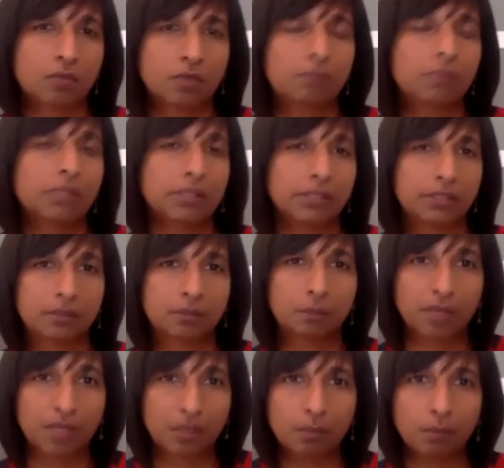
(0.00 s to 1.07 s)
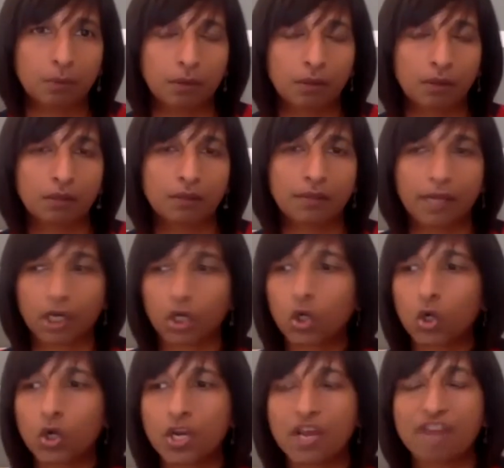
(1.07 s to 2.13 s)
million people that
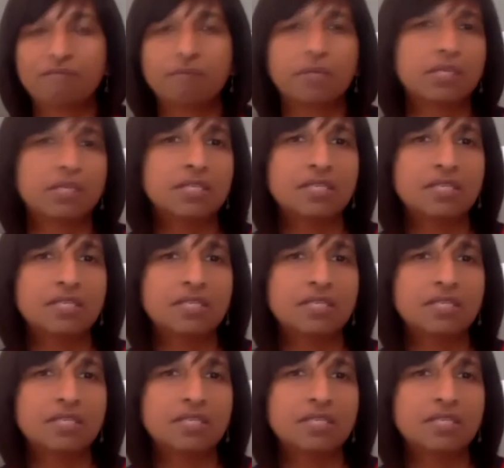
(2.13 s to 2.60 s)
could have been